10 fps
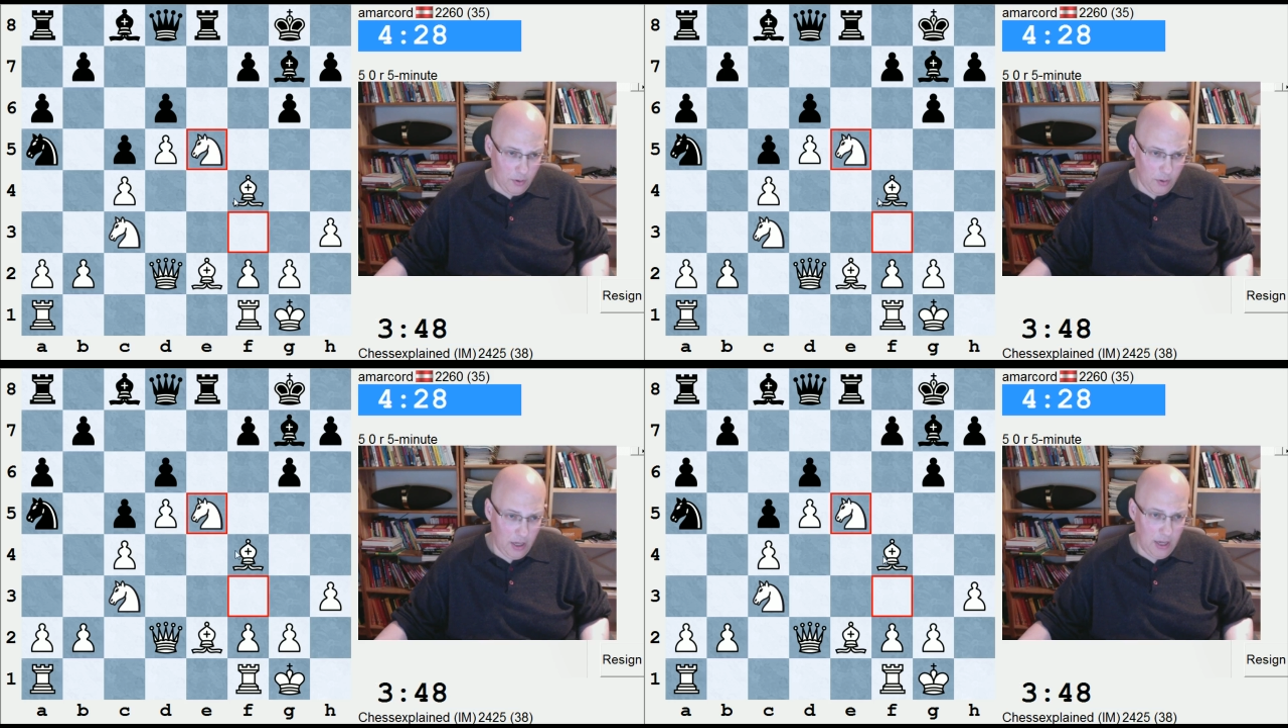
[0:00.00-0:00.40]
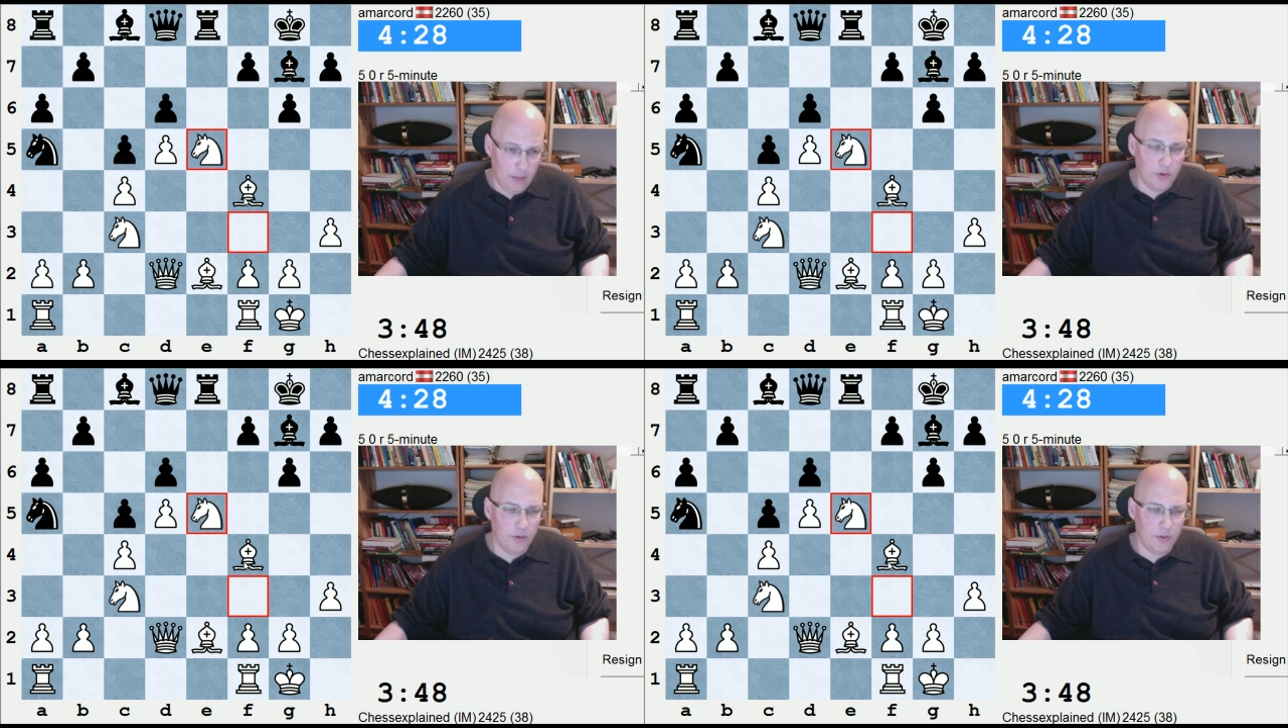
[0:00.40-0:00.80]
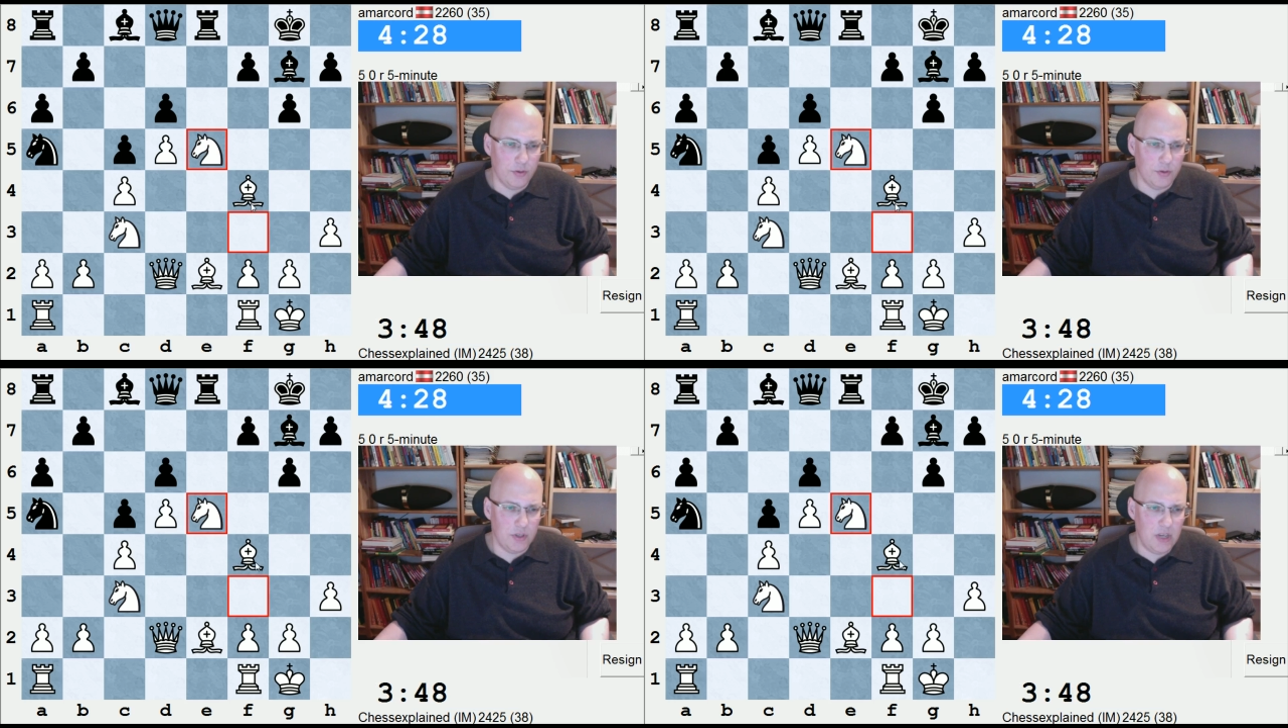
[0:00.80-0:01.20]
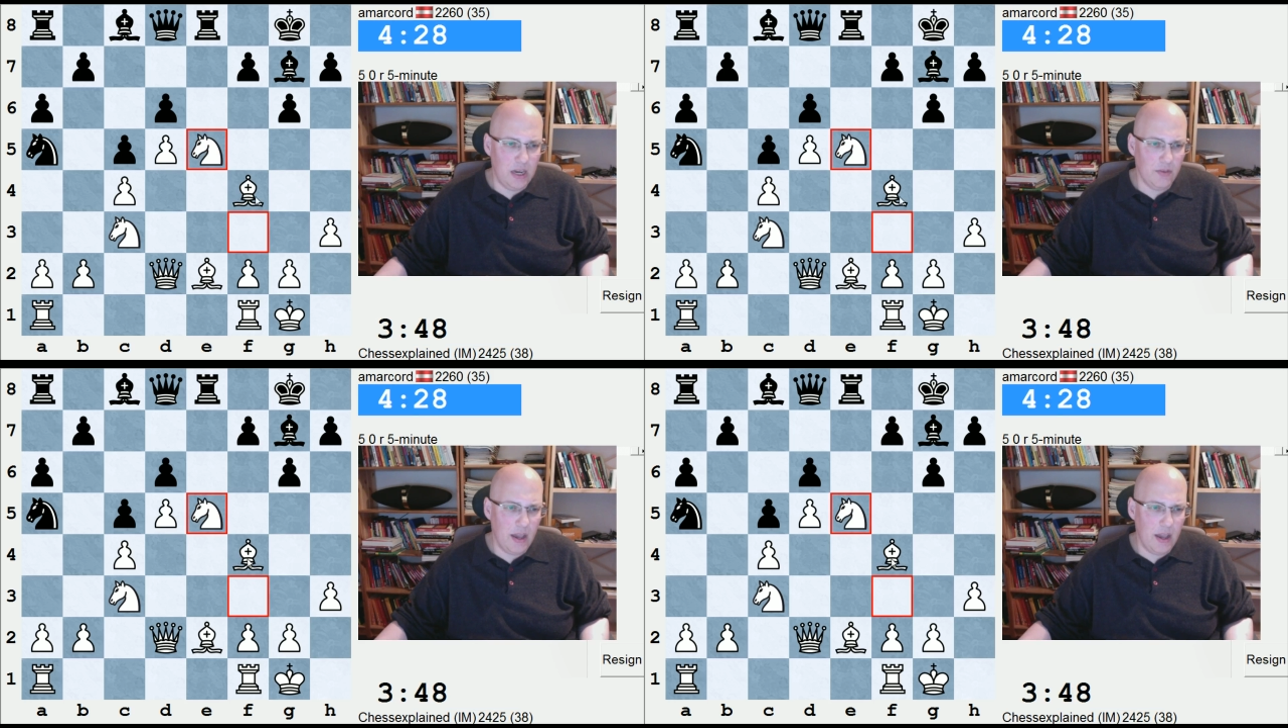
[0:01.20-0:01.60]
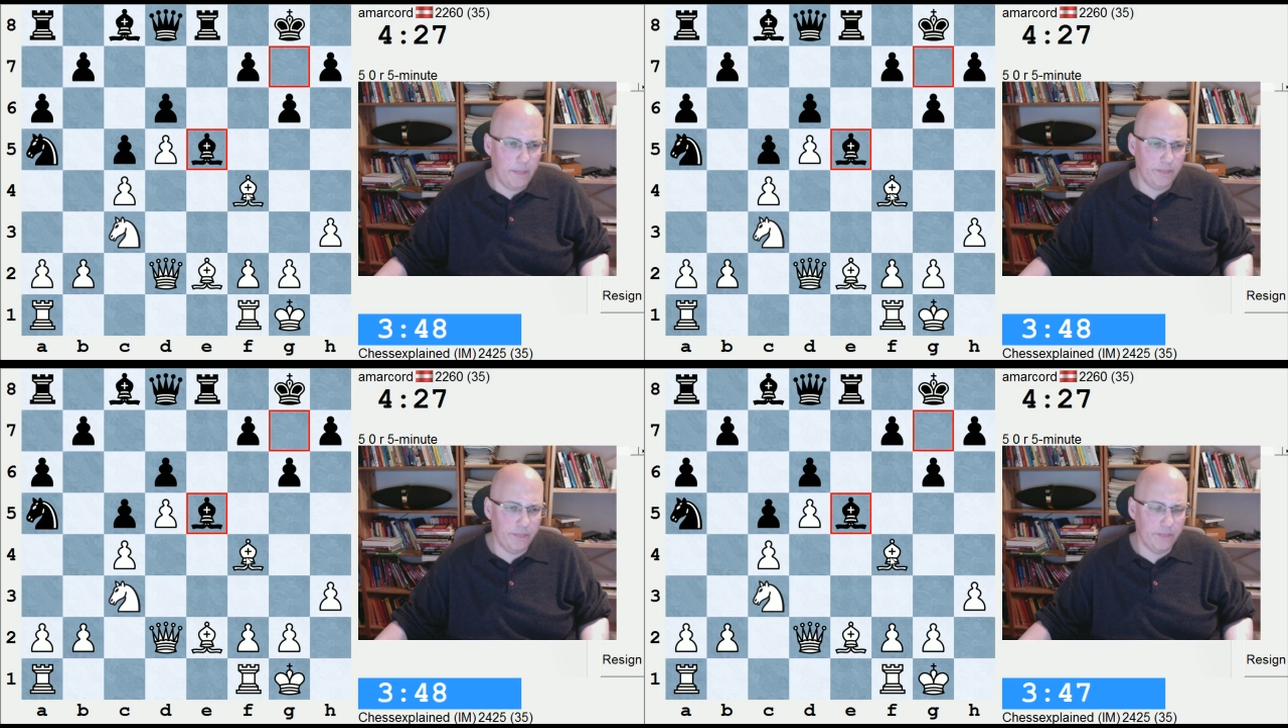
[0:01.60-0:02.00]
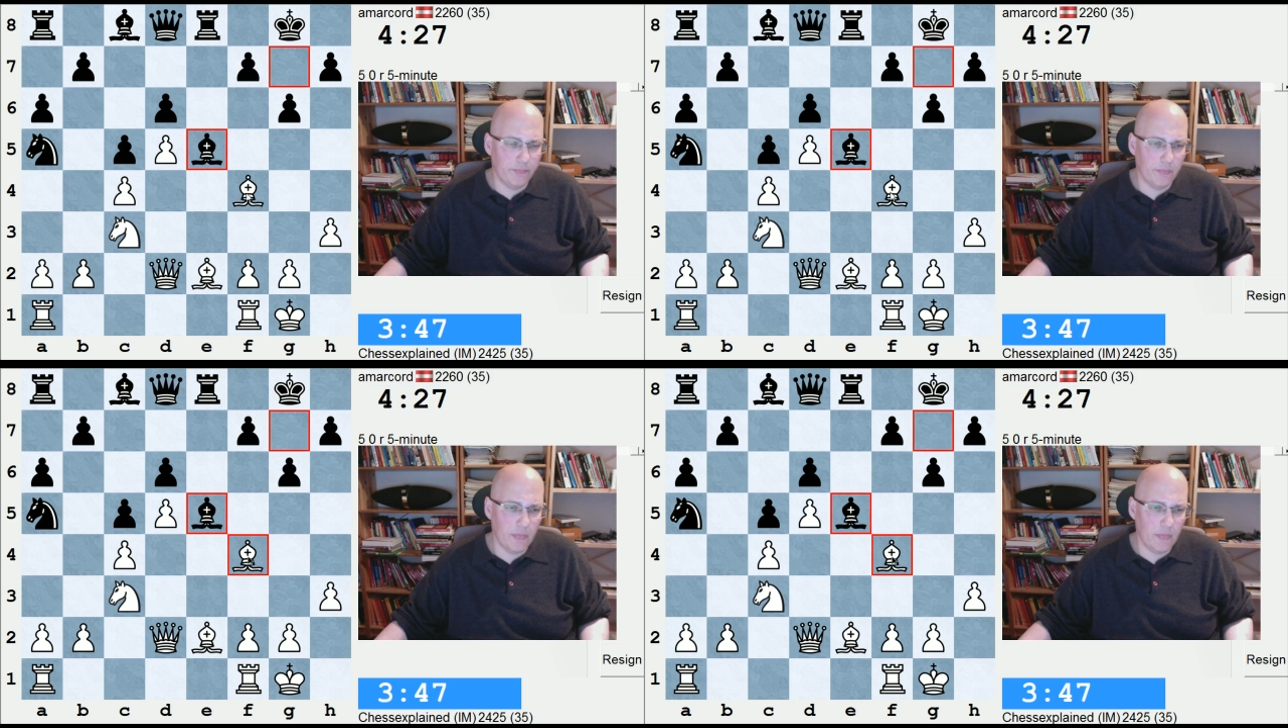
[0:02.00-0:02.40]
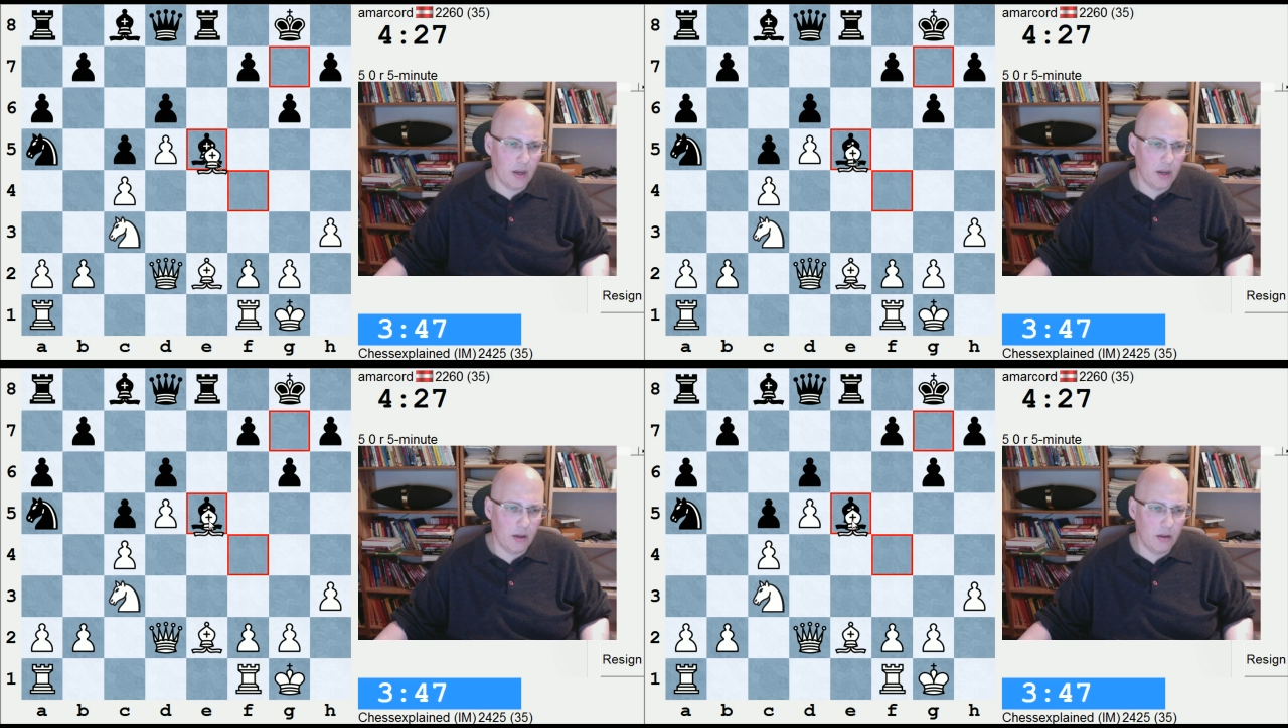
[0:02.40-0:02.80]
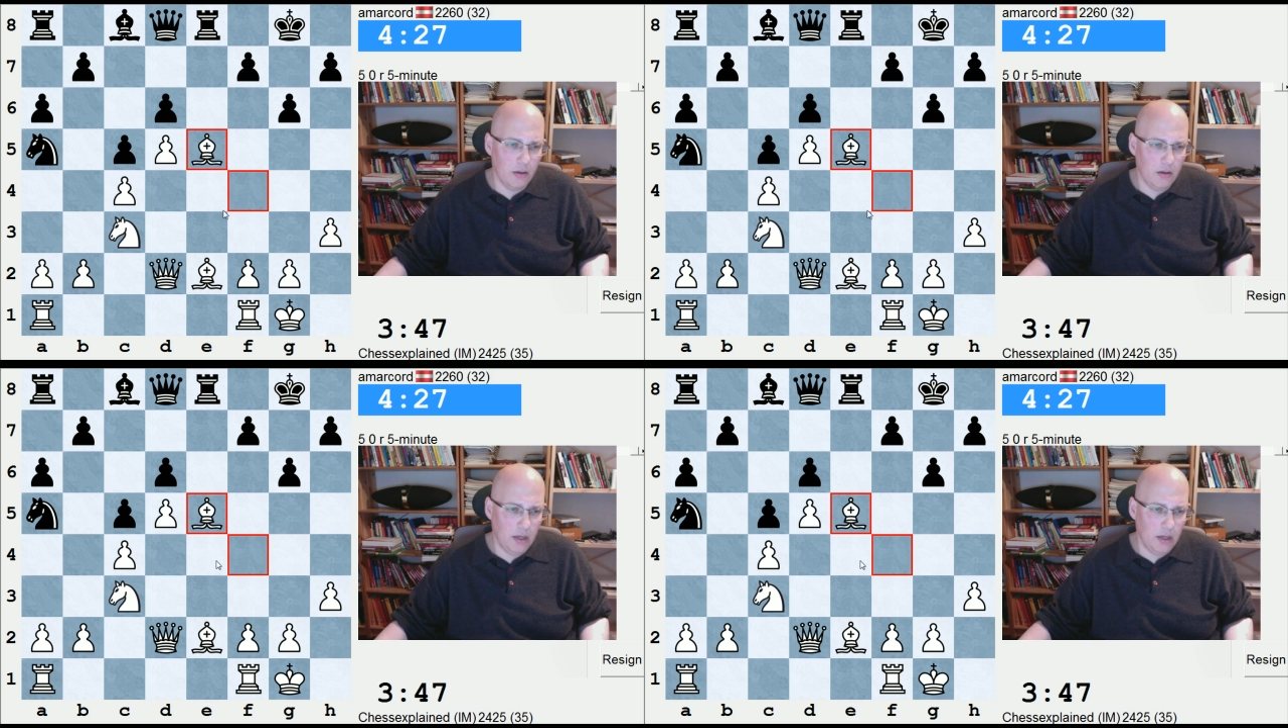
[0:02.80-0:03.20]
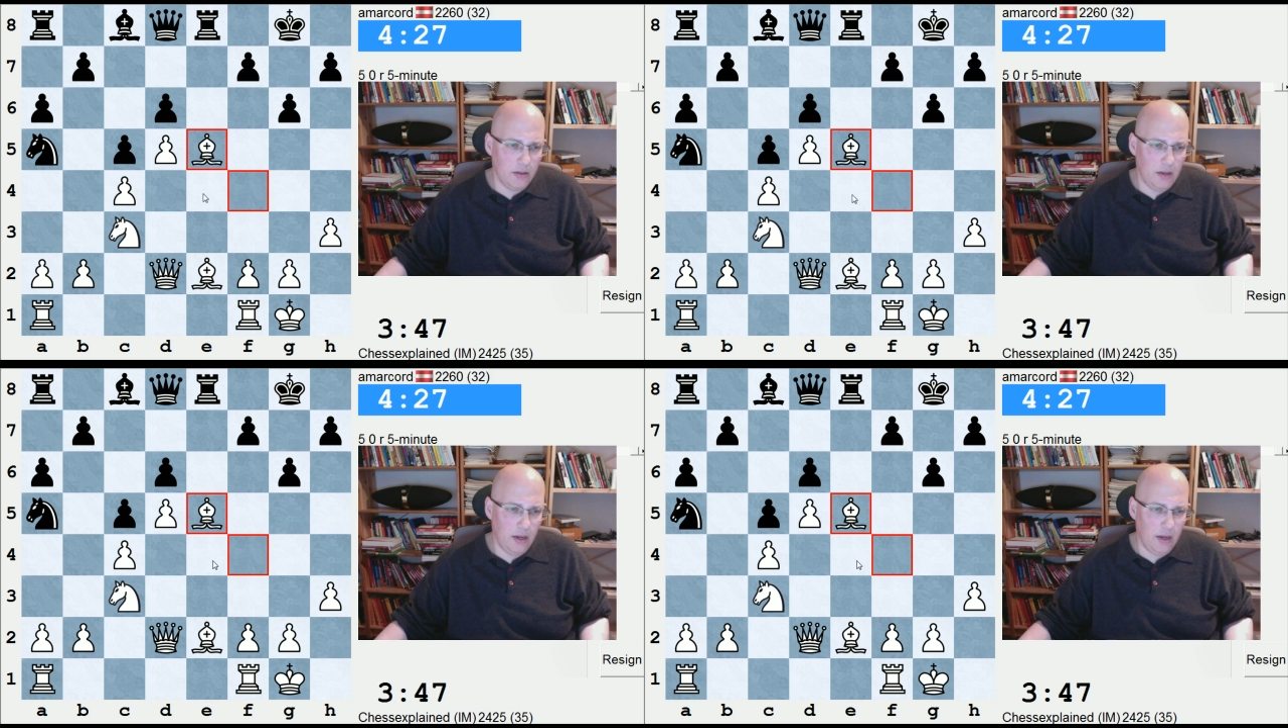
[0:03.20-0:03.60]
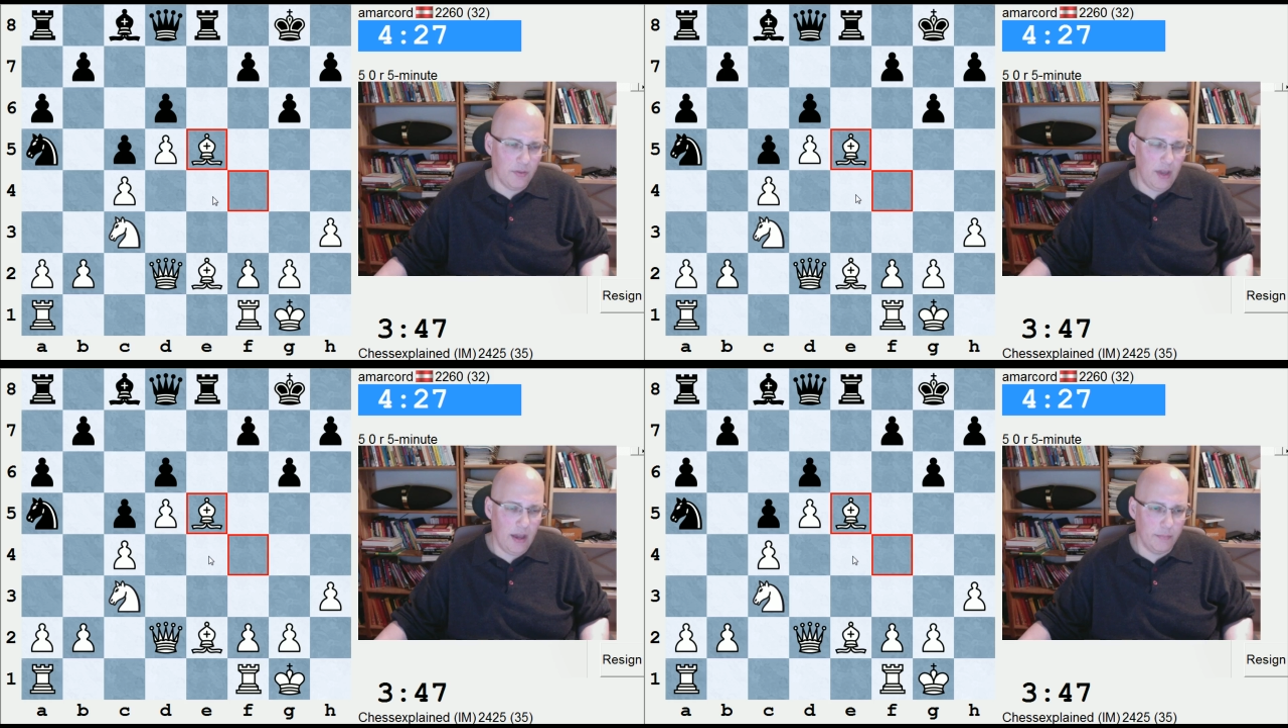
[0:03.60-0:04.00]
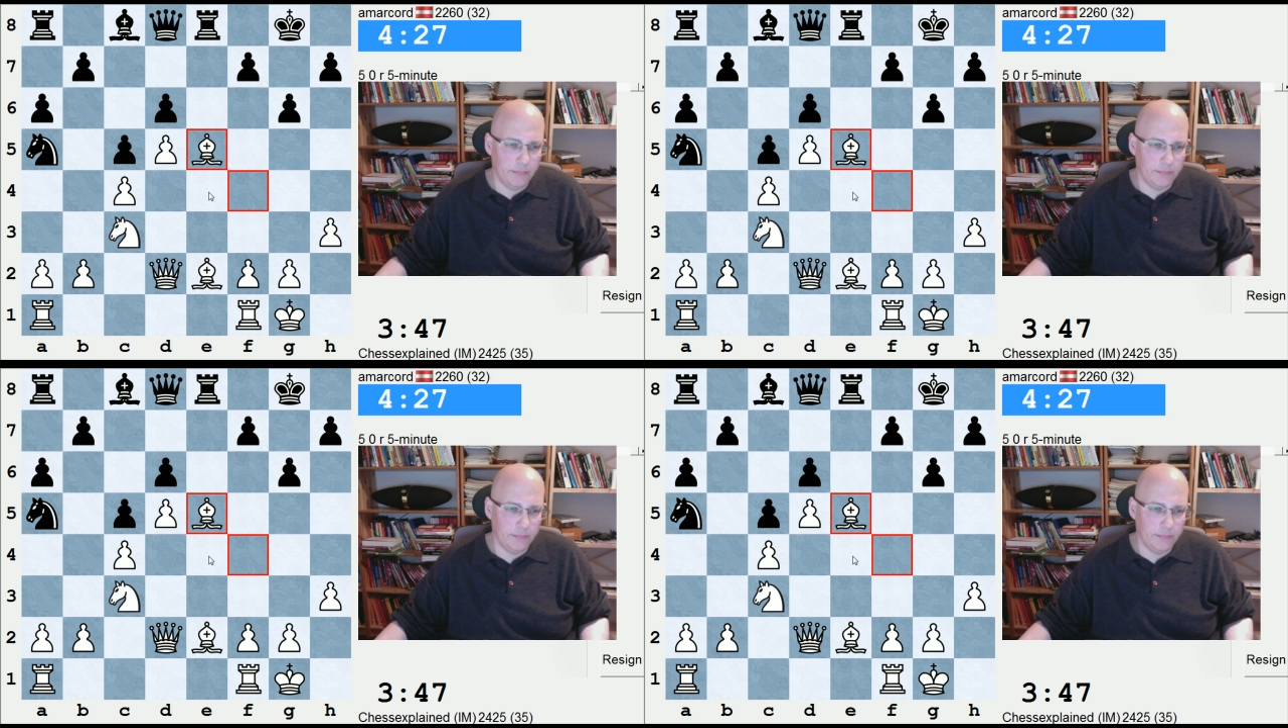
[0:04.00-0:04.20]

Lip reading: Okay, I'm going to take there and take there,